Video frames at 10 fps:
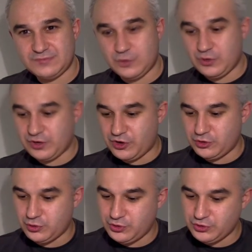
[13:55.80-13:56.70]
We're
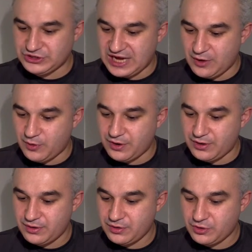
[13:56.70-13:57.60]
going to use
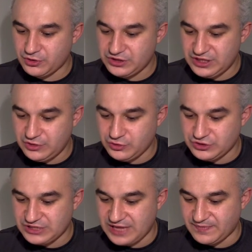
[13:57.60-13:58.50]
our
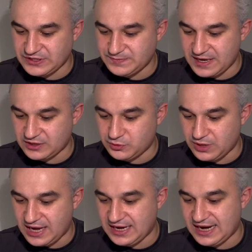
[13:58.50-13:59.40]
continuous time
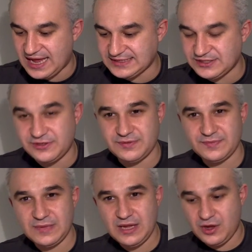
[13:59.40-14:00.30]
spectrum analyzer,
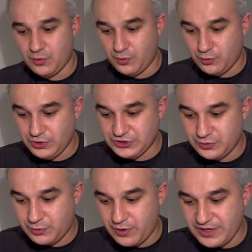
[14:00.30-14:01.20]
which
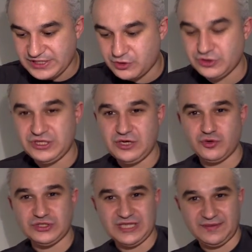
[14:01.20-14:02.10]
requires a
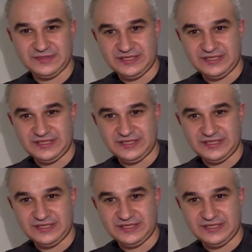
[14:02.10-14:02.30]
continuous time